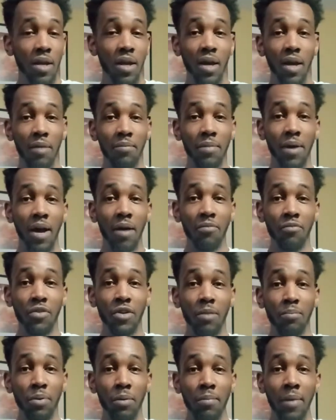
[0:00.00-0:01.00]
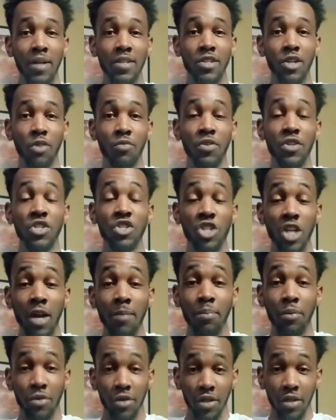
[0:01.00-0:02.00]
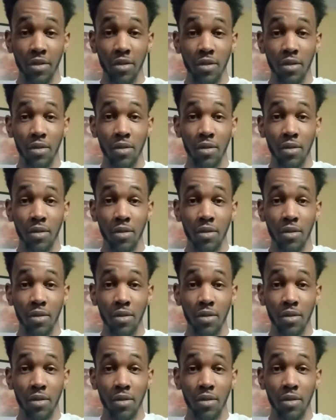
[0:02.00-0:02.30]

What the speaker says: I'm finna put myself in jeopardy